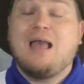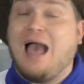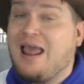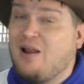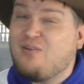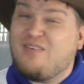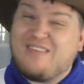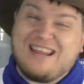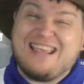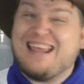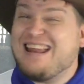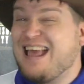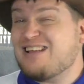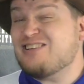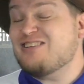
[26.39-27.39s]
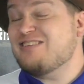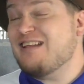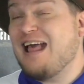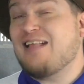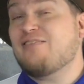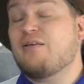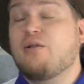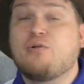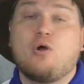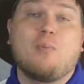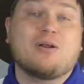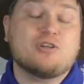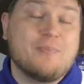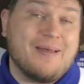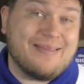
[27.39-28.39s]
I don't have any connection to that, so I don't know
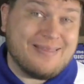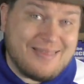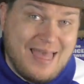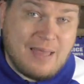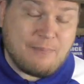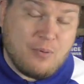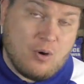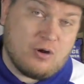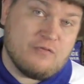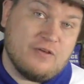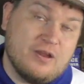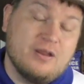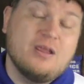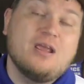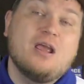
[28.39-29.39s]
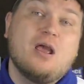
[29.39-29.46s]
much about that part of it,